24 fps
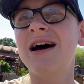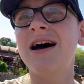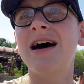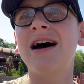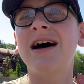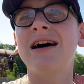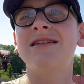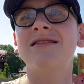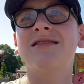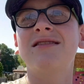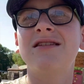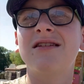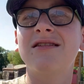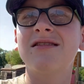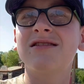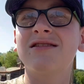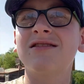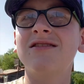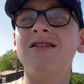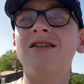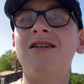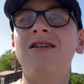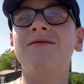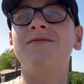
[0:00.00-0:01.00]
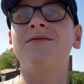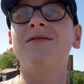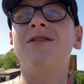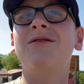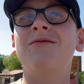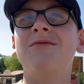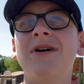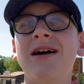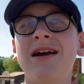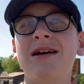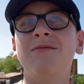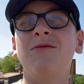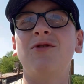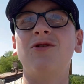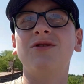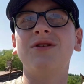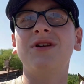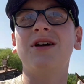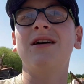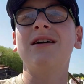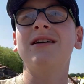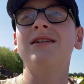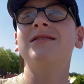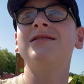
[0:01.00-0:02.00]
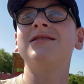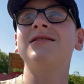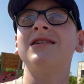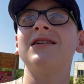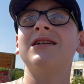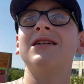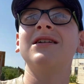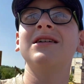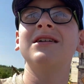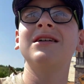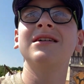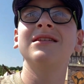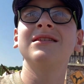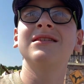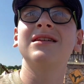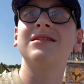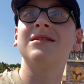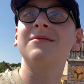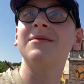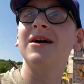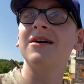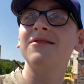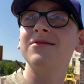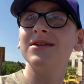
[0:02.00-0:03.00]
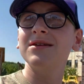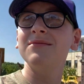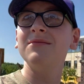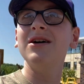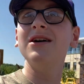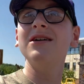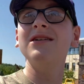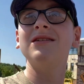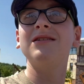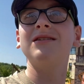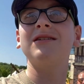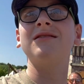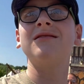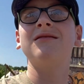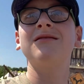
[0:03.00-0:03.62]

and the staff are way more nicer than apparently Merlin